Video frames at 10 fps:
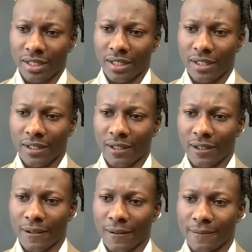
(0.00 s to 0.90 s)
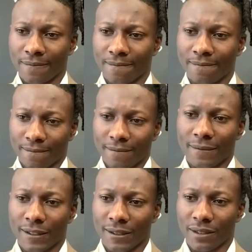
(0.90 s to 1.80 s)
and uh,
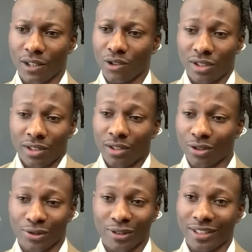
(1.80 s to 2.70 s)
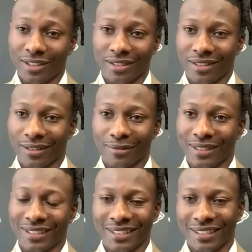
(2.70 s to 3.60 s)
yeah, coach and Coach Reid, I
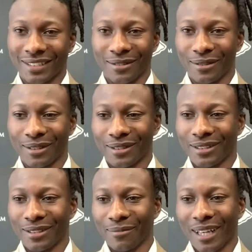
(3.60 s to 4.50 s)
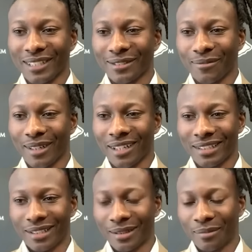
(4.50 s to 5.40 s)
mean, he he a mastermind,
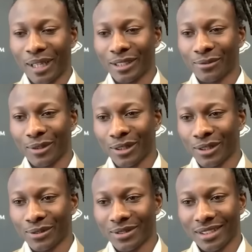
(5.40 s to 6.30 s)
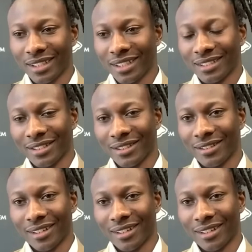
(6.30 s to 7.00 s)
and Patrick Mahomes, so